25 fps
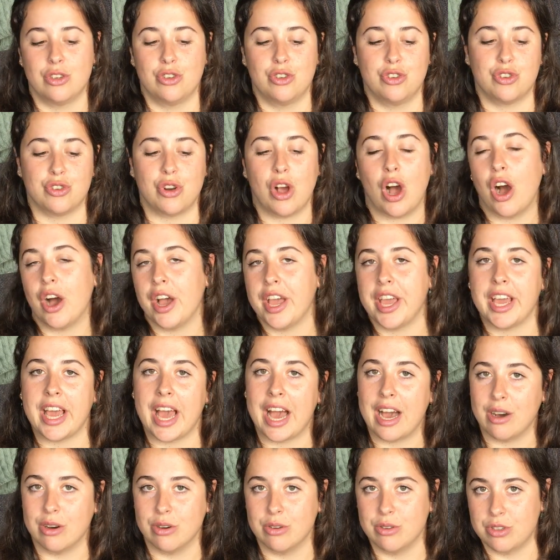drawing
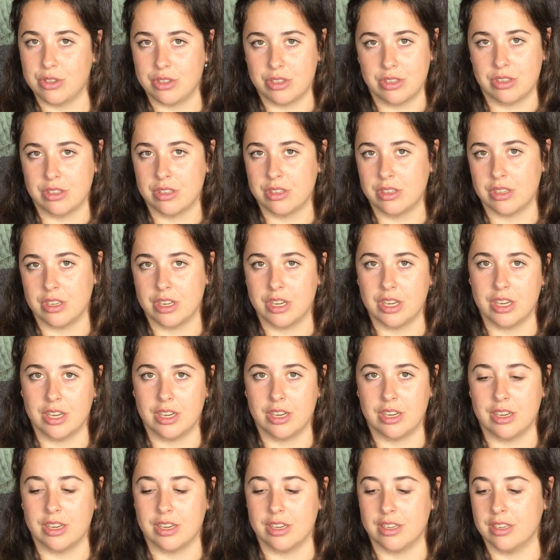out,
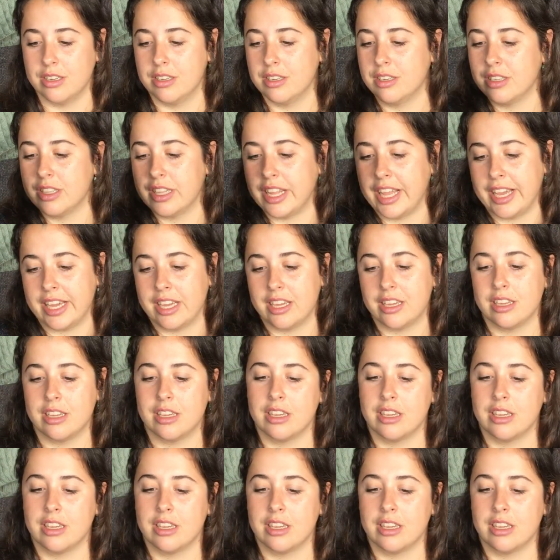like,